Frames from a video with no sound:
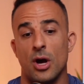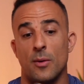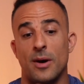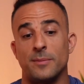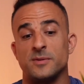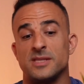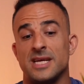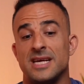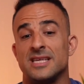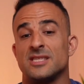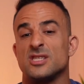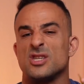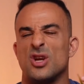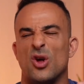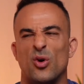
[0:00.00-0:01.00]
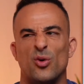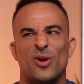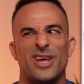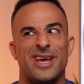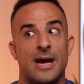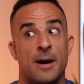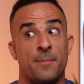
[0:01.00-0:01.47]
go upstairs
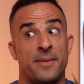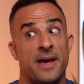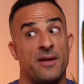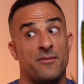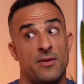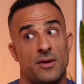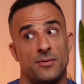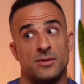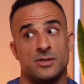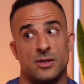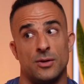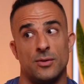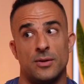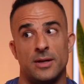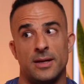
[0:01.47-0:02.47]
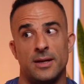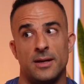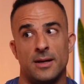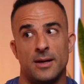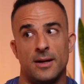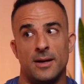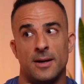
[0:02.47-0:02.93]
slowly, come down very
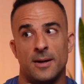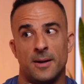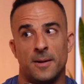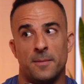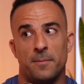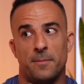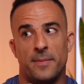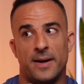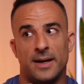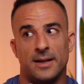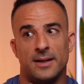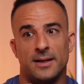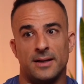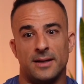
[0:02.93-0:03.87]
slowly. But,